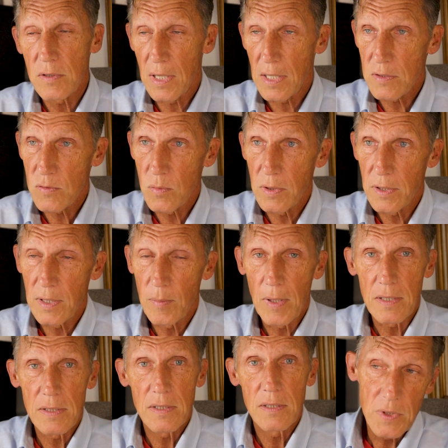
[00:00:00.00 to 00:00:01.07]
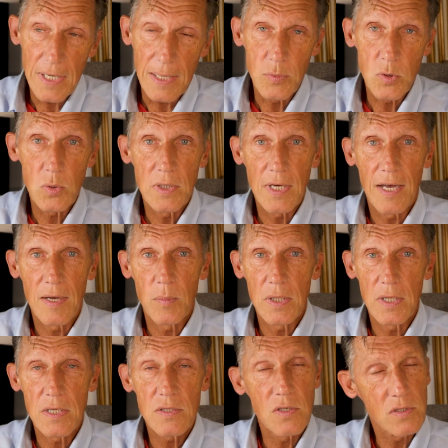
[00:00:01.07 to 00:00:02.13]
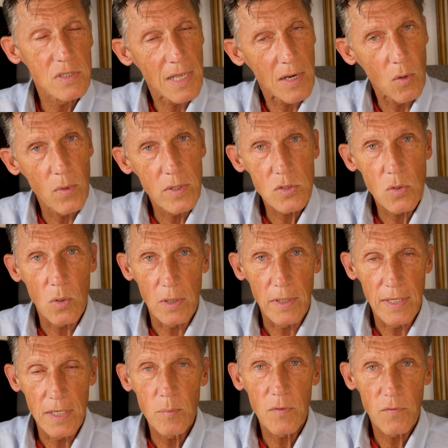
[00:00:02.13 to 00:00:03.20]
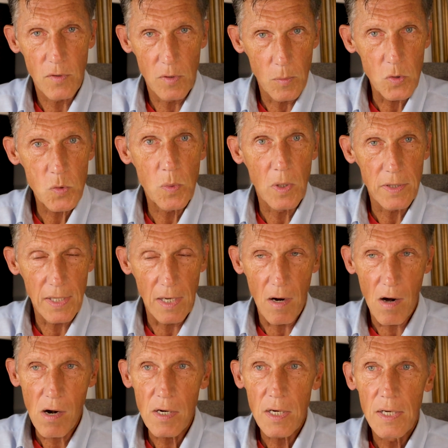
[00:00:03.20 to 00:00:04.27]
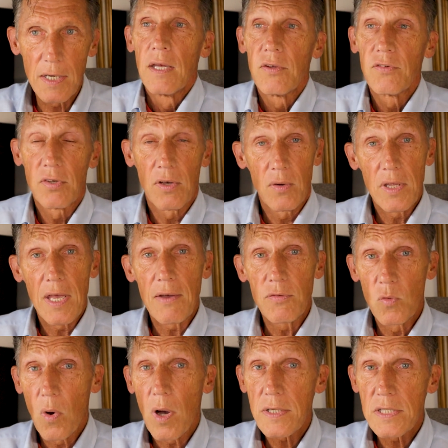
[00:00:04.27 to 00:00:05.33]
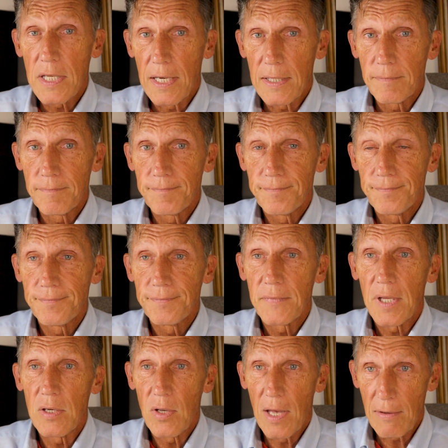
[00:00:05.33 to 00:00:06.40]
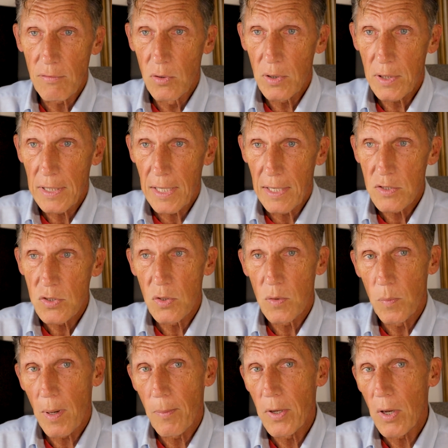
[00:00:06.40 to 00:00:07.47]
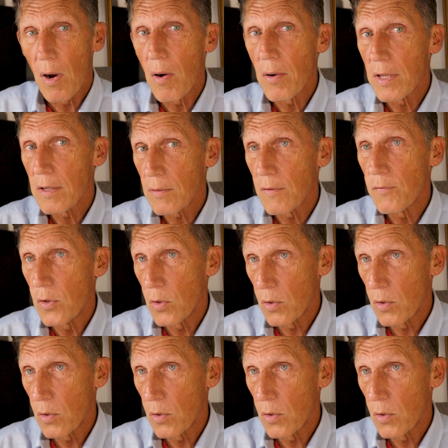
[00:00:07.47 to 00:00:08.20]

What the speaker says: So that's really about type 2 diabetes. There's not always correlated, but for the most part they are. So you have to watch that. And you have to look at that. So you're probably already, if